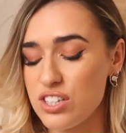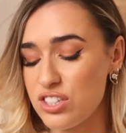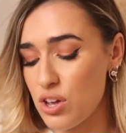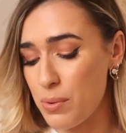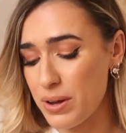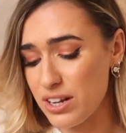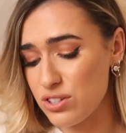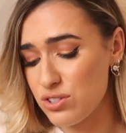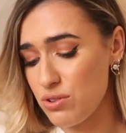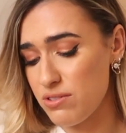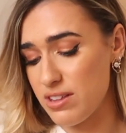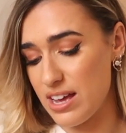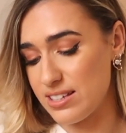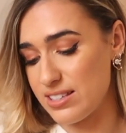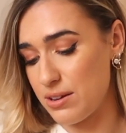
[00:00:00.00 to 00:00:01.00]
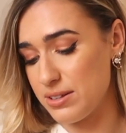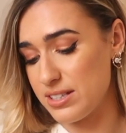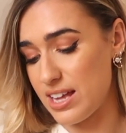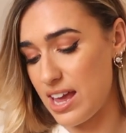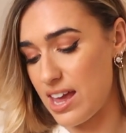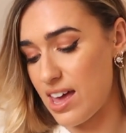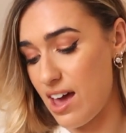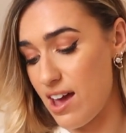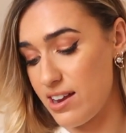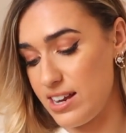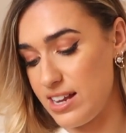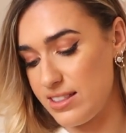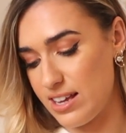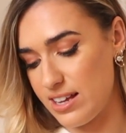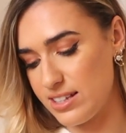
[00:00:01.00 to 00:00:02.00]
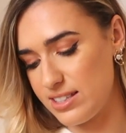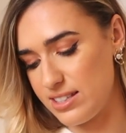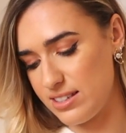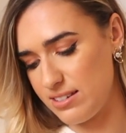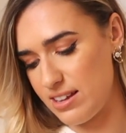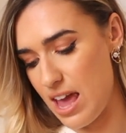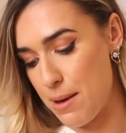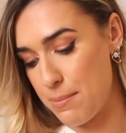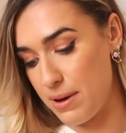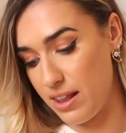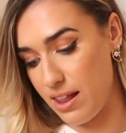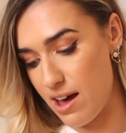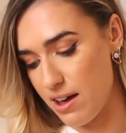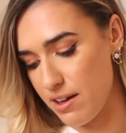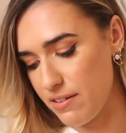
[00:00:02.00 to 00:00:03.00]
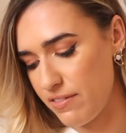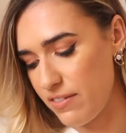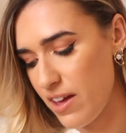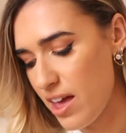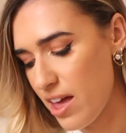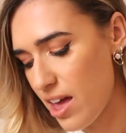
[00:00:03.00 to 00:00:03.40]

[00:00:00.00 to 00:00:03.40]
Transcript: So when I saw this I was like I need this in my life.